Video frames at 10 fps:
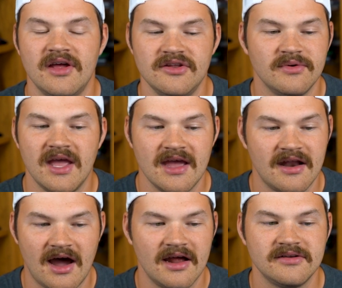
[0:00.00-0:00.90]
and you
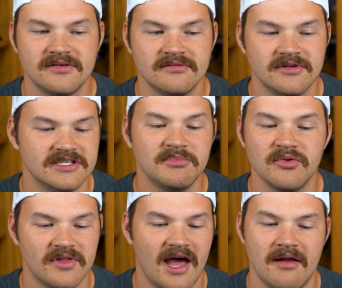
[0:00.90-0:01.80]
cannot
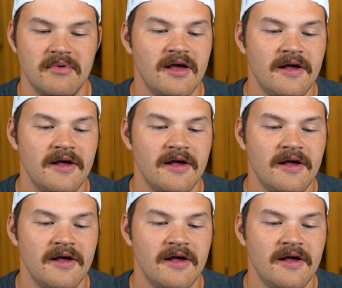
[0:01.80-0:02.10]
dispute that.